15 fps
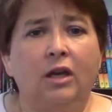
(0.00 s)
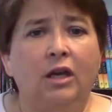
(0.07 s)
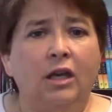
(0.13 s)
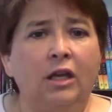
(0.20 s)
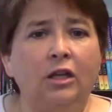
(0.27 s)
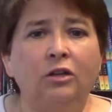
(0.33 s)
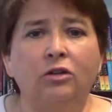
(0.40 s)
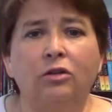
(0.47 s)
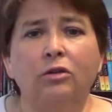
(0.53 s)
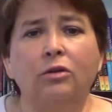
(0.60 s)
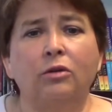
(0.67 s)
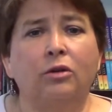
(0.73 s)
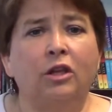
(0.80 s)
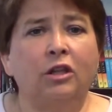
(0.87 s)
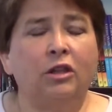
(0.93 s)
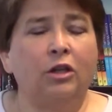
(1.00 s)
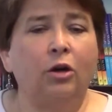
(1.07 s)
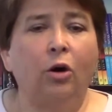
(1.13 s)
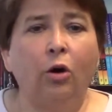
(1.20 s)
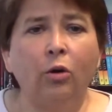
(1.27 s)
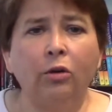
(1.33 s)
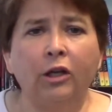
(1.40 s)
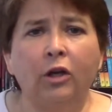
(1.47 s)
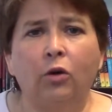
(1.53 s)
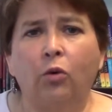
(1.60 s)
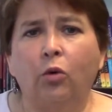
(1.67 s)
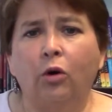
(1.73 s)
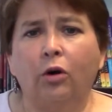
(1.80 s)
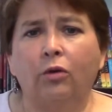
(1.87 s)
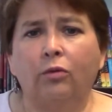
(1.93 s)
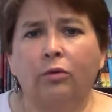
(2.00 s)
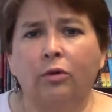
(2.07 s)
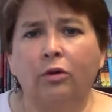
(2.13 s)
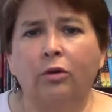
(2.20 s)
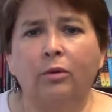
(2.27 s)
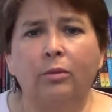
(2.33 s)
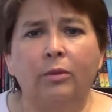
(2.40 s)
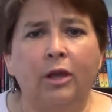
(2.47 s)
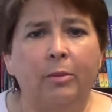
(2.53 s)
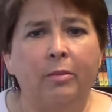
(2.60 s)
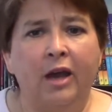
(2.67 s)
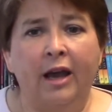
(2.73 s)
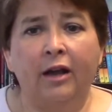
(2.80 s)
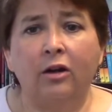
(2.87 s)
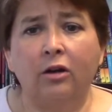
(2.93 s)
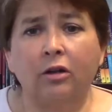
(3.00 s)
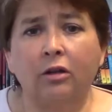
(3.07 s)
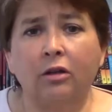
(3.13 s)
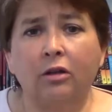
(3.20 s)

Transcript: He knew that the only courtroom that mattered